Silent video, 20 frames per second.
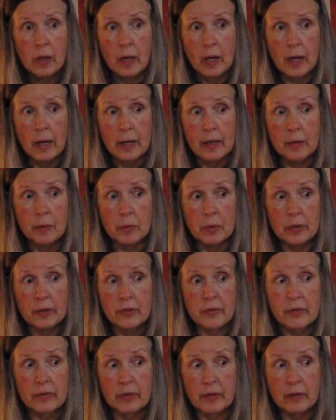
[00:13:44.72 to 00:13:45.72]
they
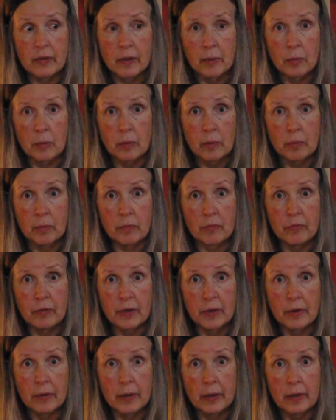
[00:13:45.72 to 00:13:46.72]
were
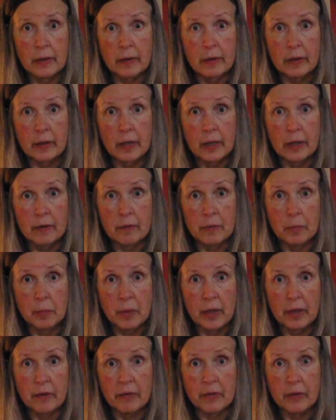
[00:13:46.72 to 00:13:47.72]
very kind of
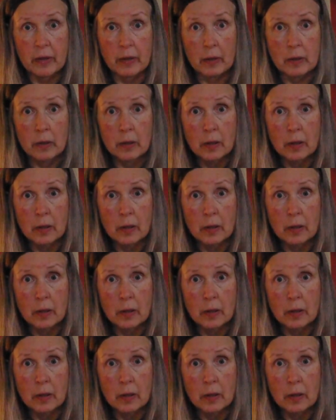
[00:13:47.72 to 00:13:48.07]
amazing